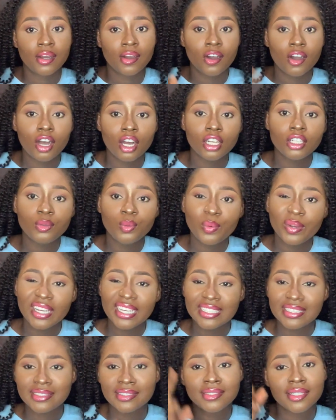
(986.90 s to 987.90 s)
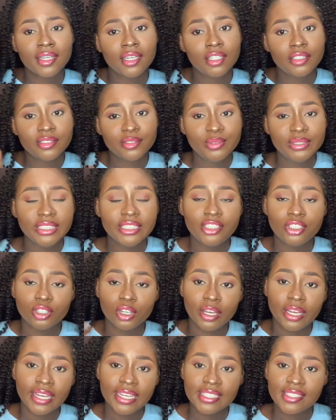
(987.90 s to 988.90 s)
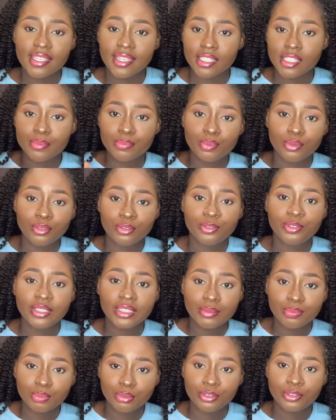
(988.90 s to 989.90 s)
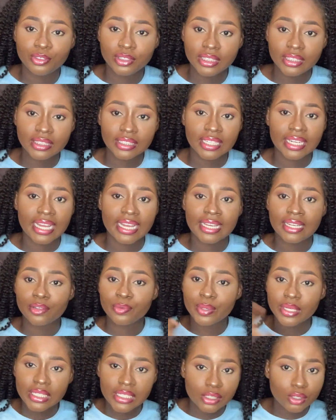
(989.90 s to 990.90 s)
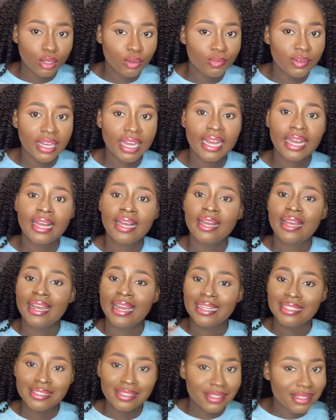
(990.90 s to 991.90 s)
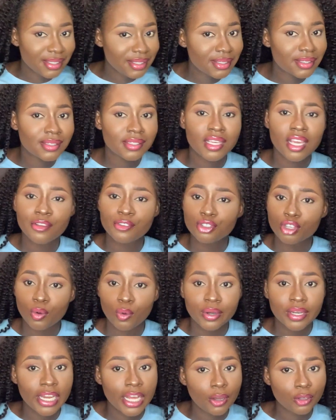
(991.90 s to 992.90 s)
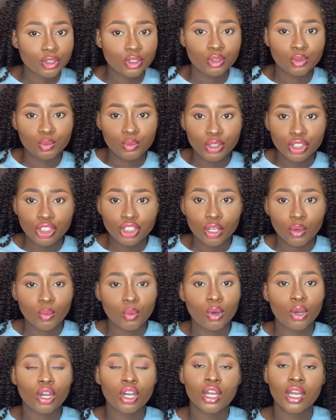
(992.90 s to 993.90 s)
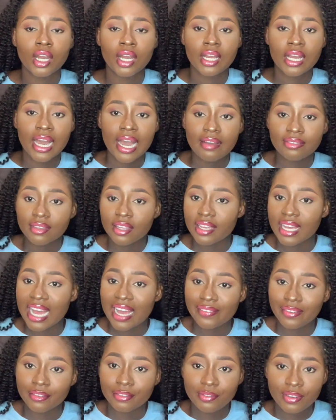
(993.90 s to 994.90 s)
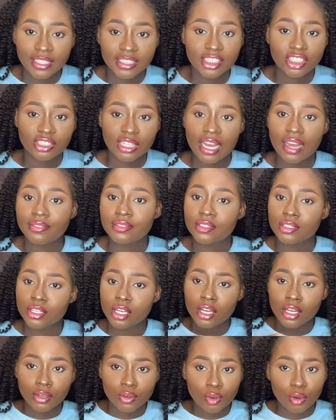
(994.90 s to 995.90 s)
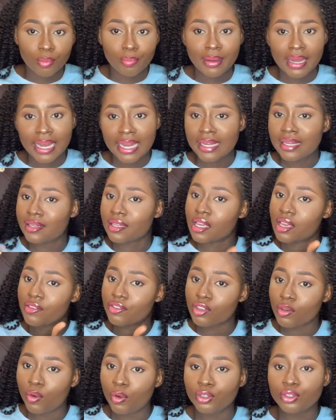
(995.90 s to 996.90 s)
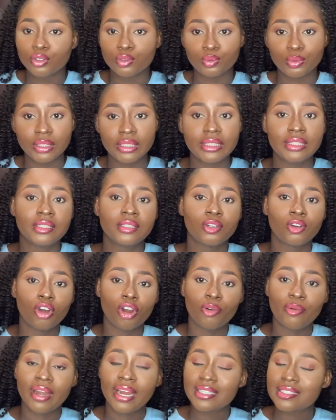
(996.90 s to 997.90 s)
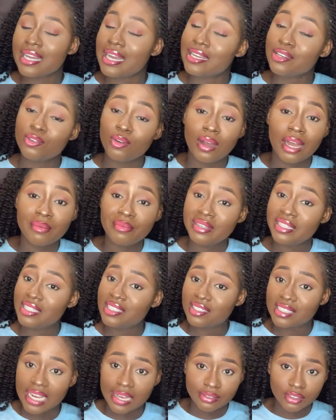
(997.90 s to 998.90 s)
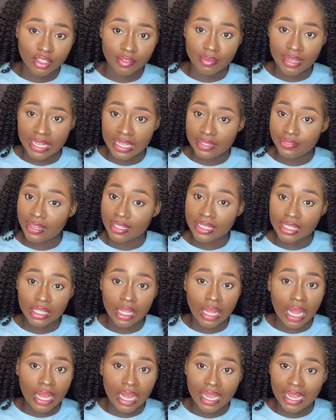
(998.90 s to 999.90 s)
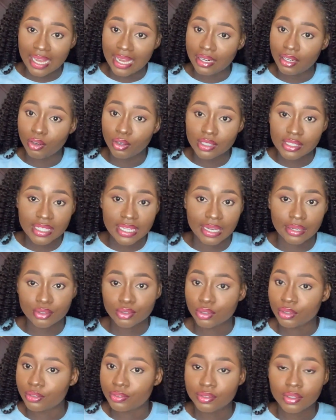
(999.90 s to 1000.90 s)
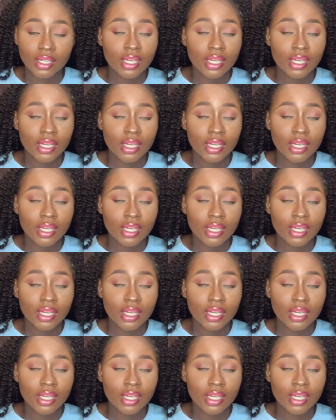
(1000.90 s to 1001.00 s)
always read your essays, proofread it, like read it over, edit, give someone else to read your work. After you have your first drafts, go back, give someone to read, correct. I know how many drafts of in fact I lost count of